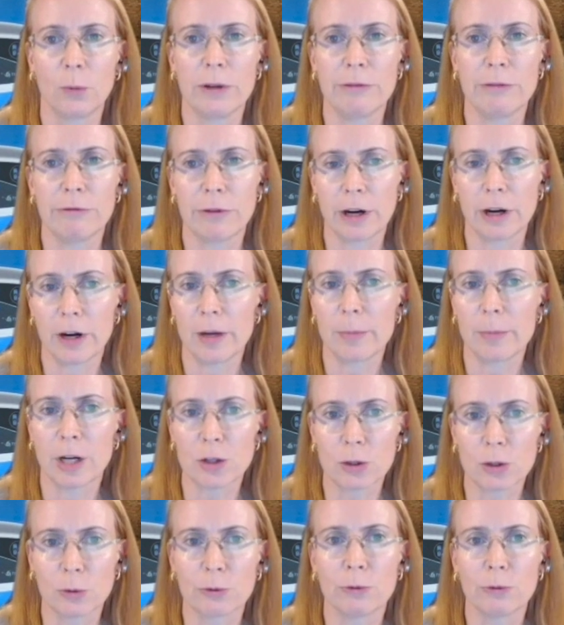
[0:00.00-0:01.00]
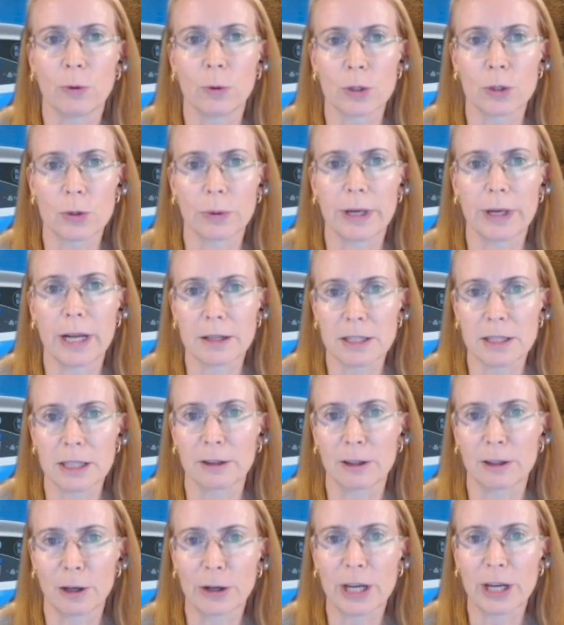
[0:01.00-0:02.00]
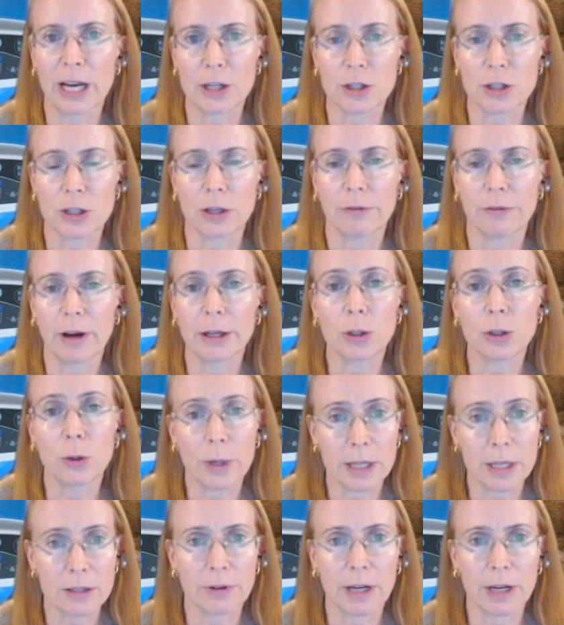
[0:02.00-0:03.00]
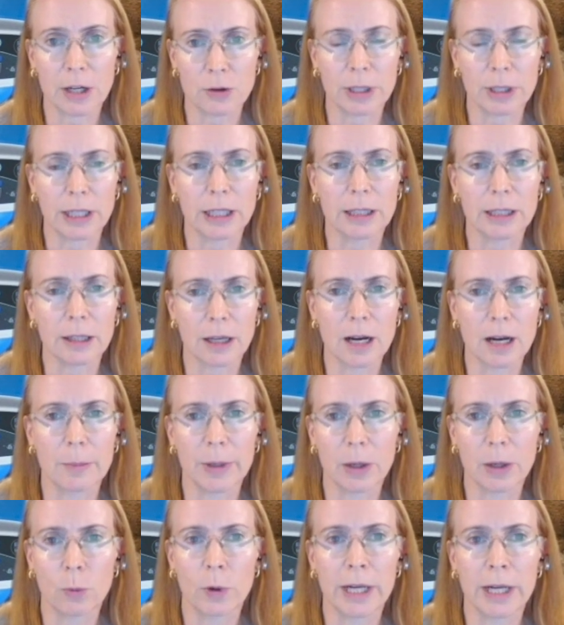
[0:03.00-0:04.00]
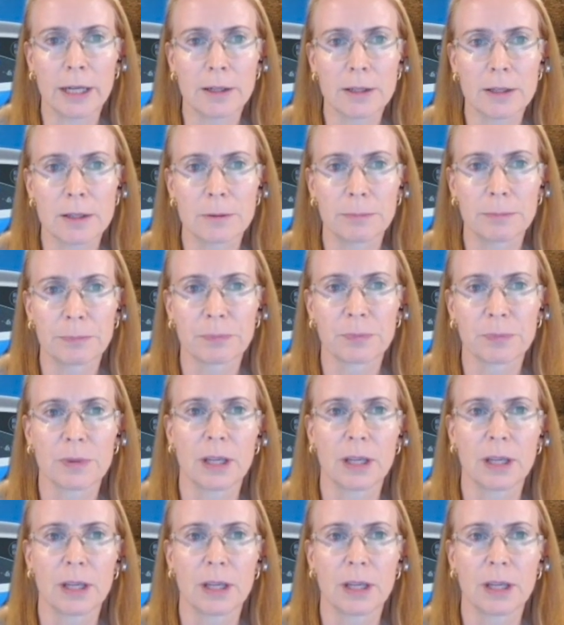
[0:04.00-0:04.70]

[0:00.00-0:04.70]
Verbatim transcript: We very much look forward to announcing the location of our US factory in the coming weeks.